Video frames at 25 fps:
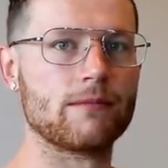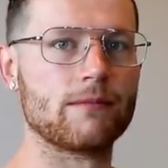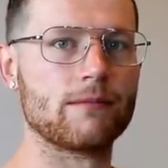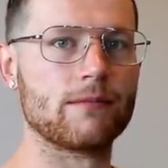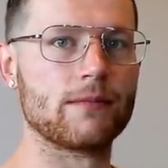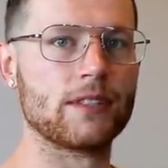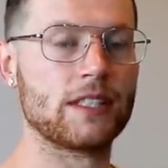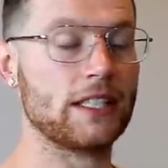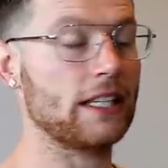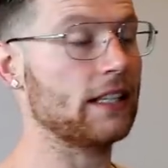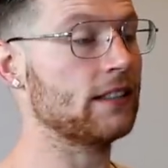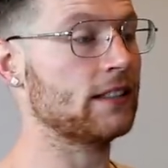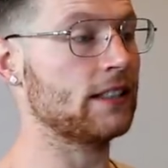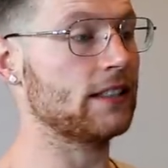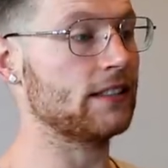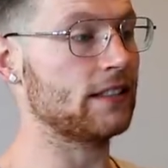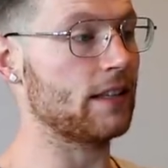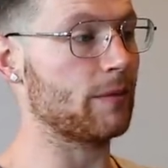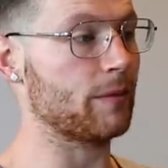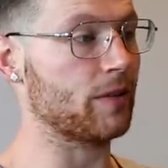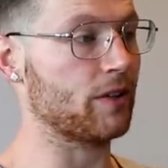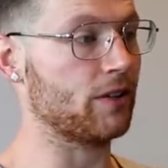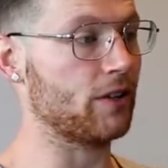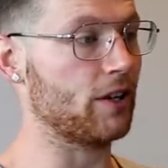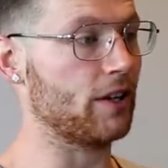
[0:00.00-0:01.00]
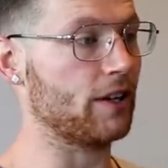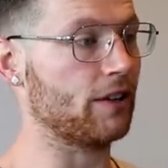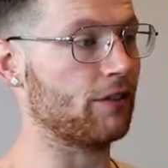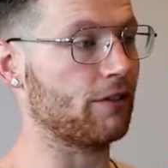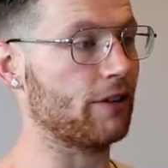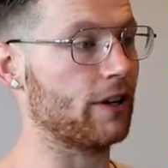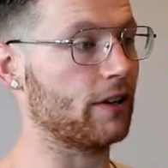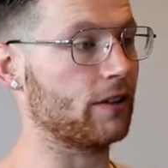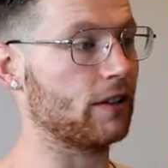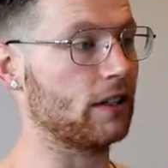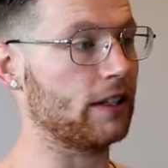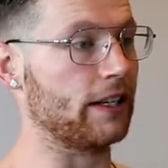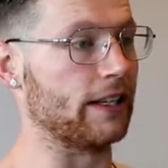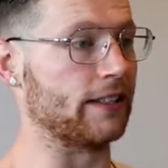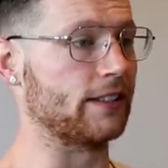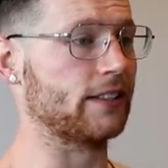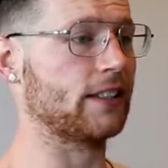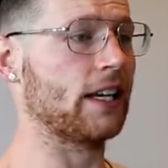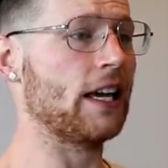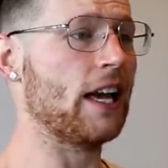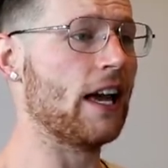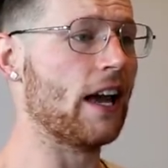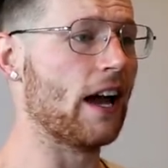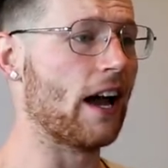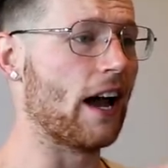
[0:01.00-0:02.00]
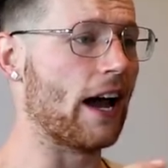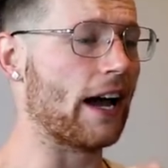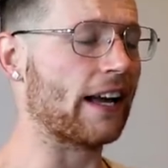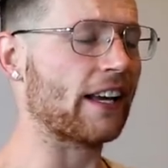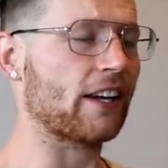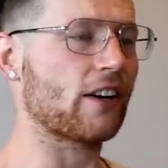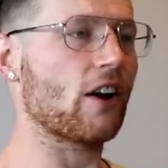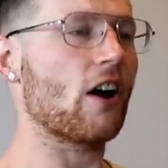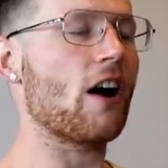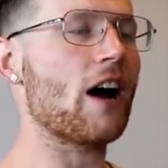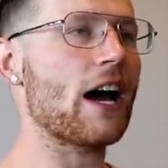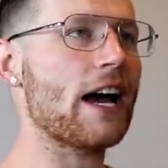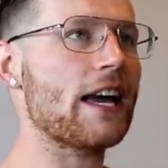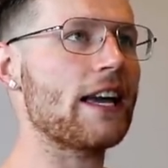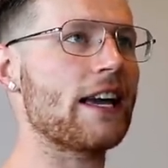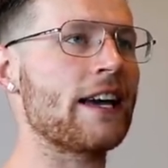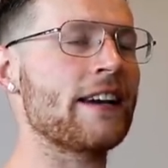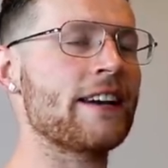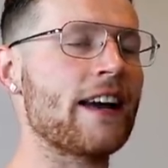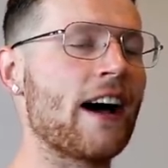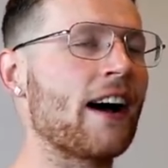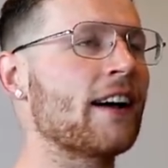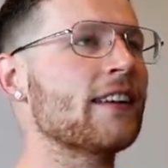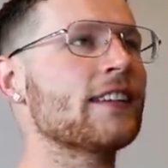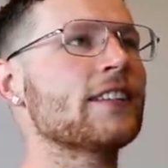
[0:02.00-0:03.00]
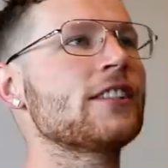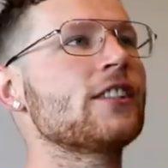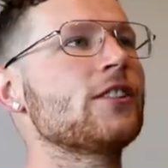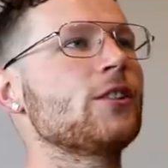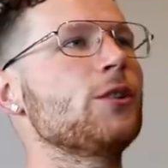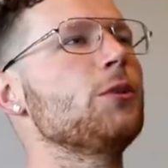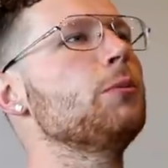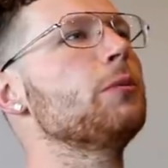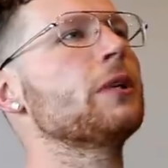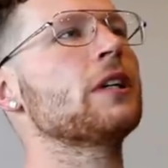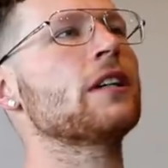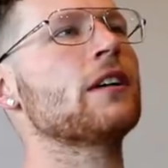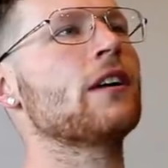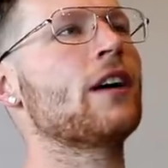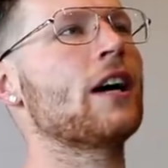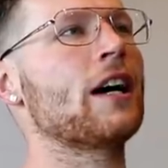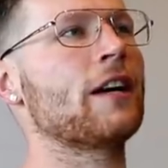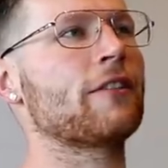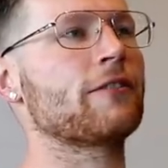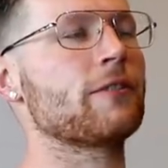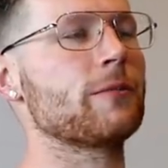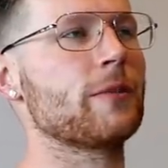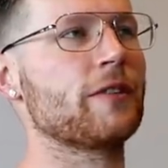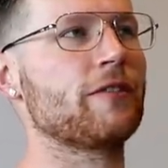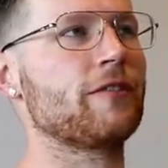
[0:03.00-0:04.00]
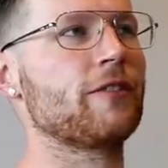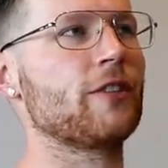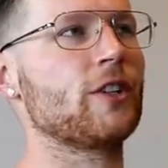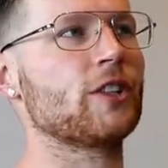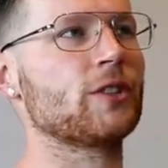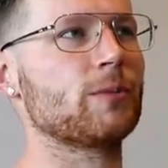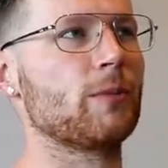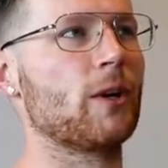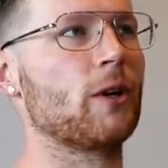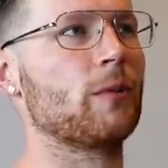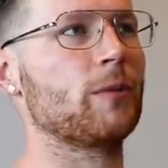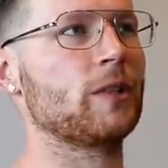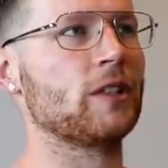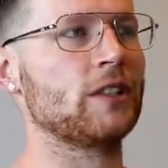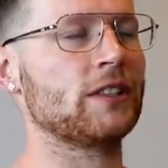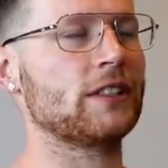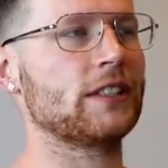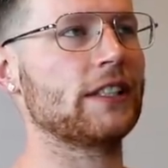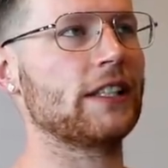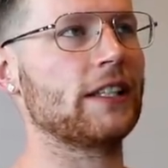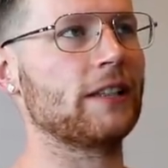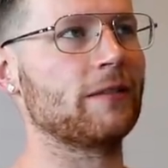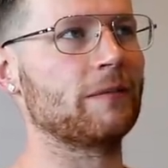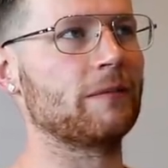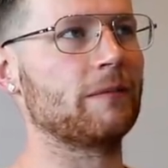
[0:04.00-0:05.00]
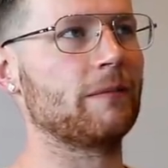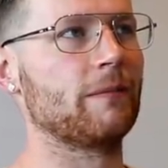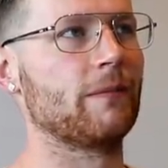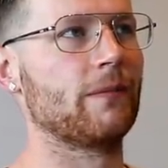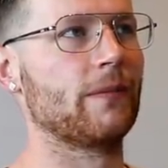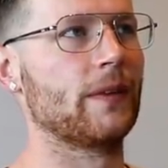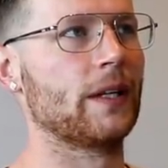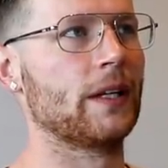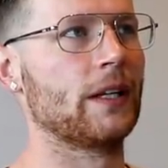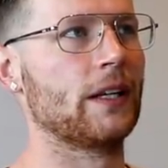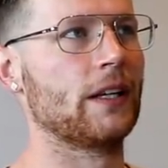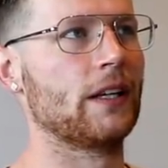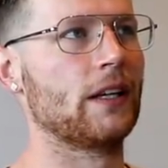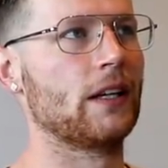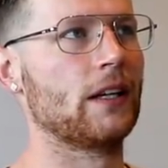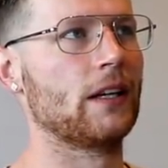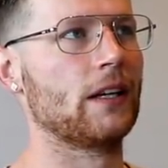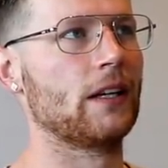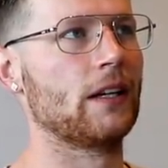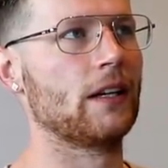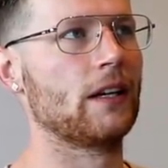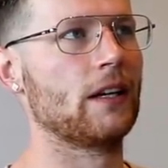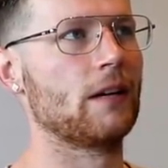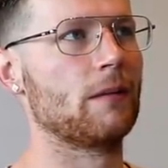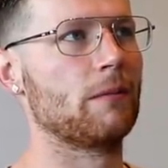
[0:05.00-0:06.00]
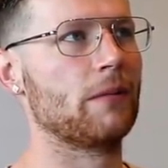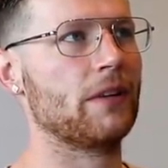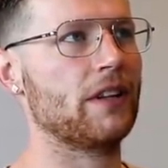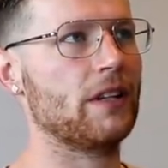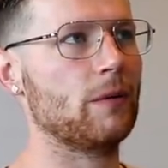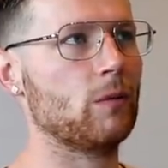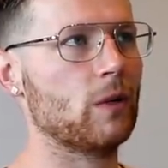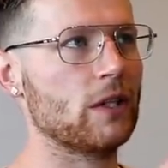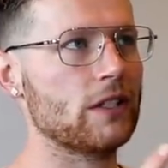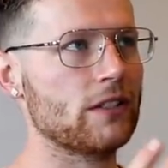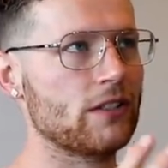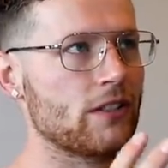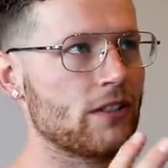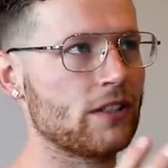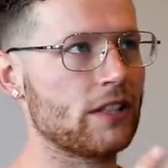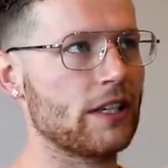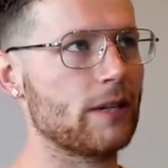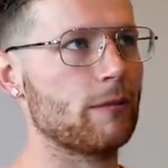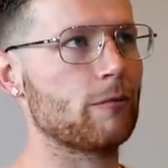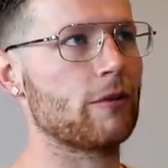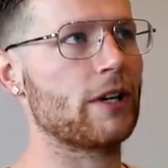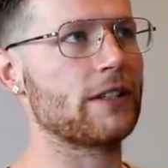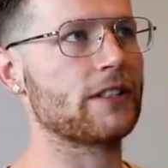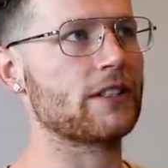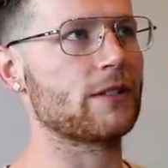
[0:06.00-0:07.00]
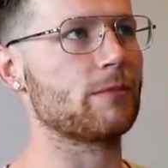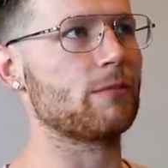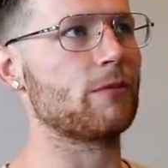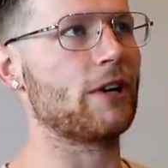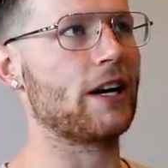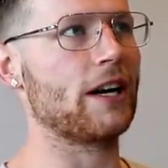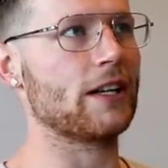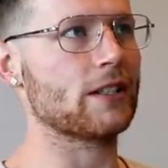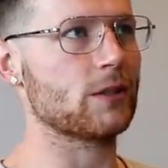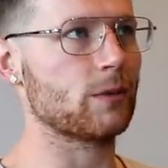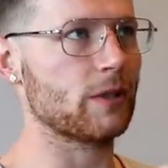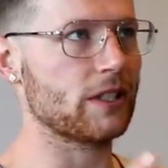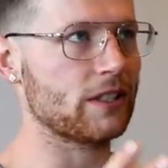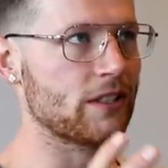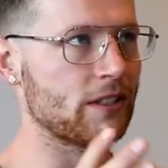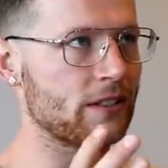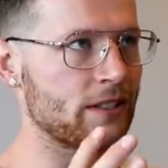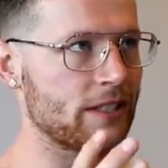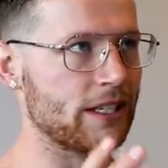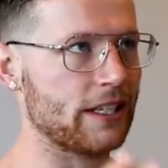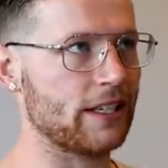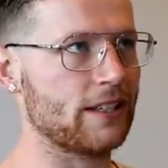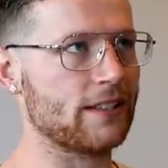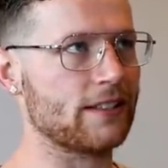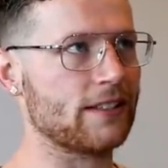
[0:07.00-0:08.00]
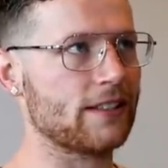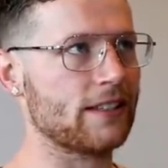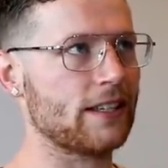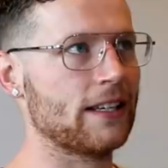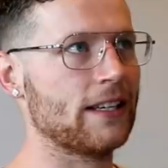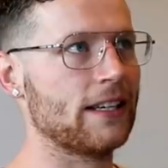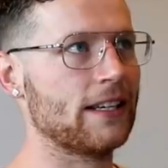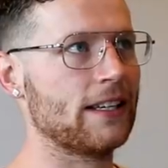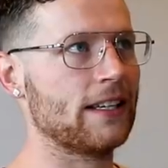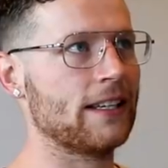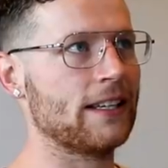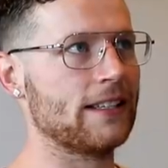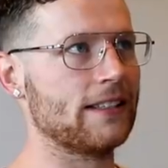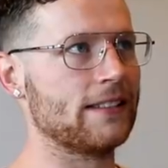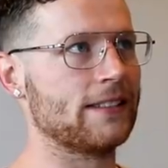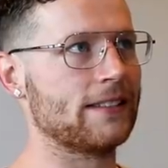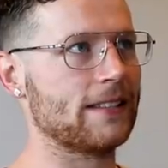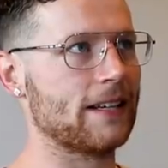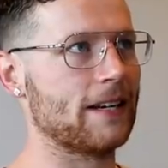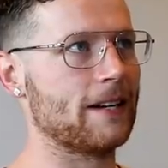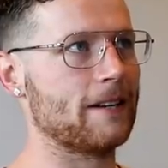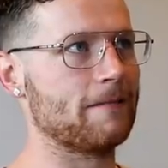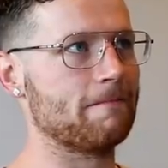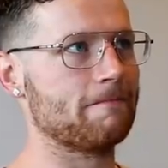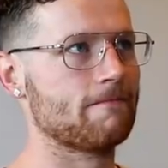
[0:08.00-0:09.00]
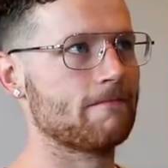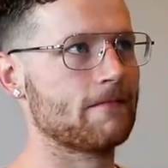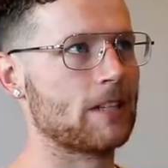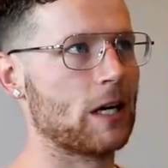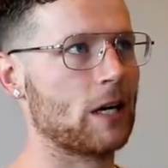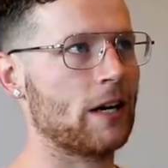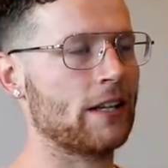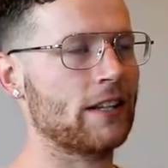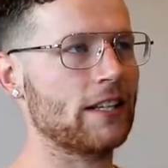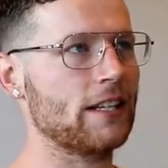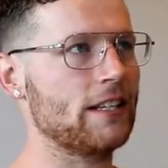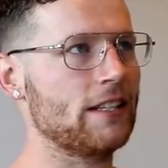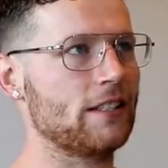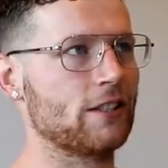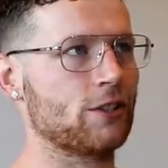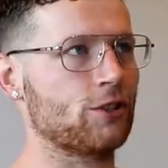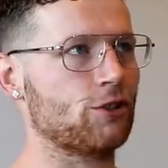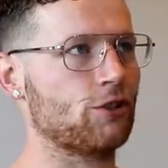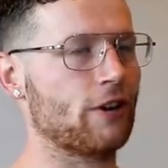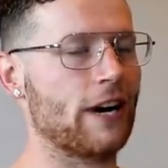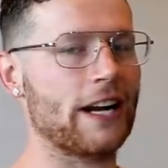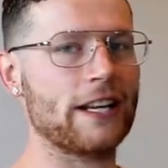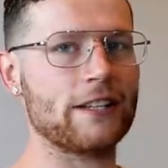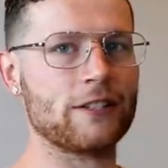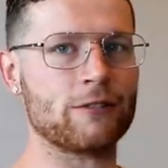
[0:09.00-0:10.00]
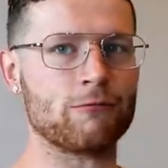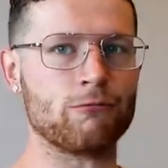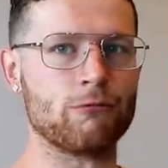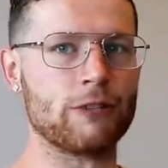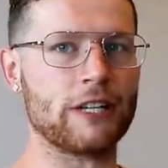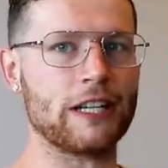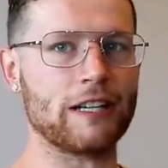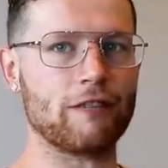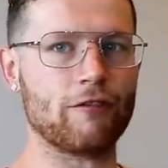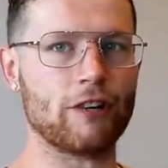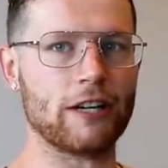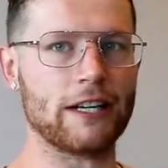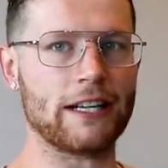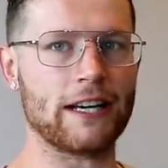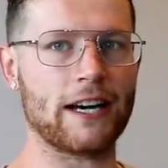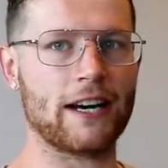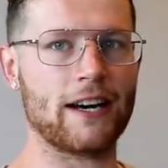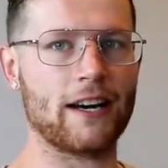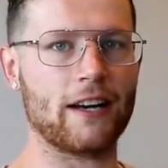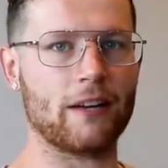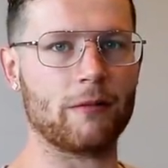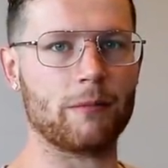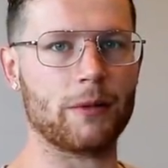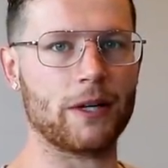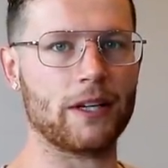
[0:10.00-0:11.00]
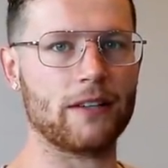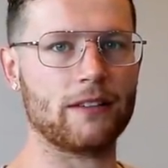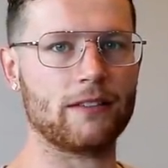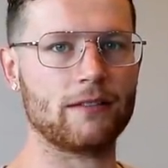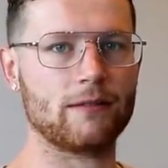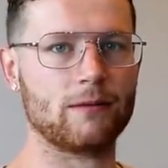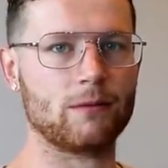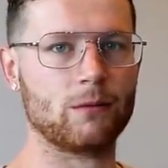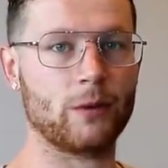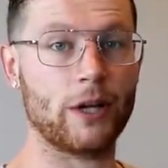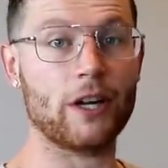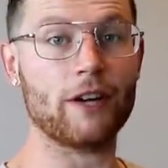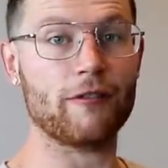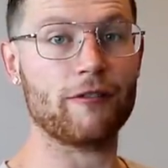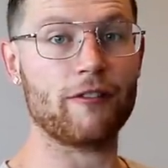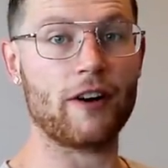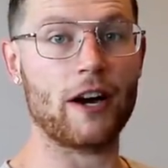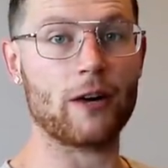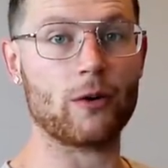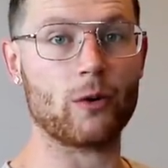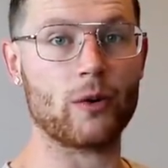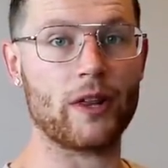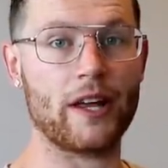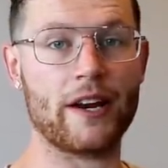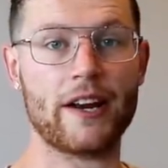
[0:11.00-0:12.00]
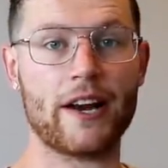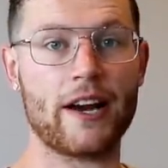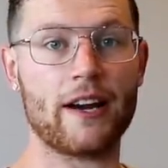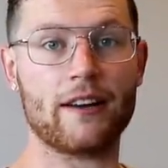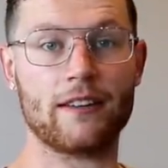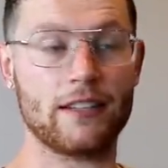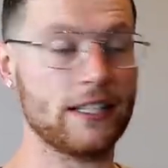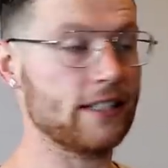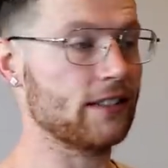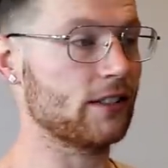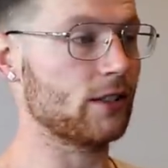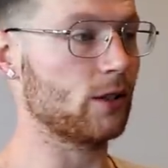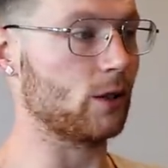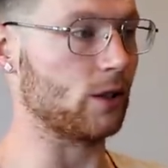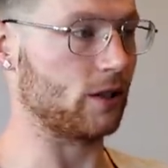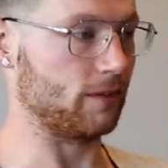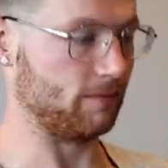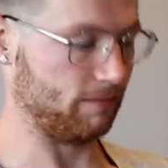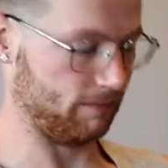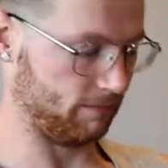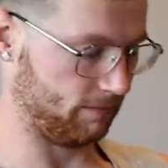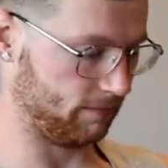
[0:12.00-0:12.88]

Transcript: Seeing he's number 33 on the list. A guy, an unassuming guy from the first moment you see him. But then once you see him run some routes, once you see his, his um, I think he just trains really, really hard, but we're going to find all that out. Let's do it.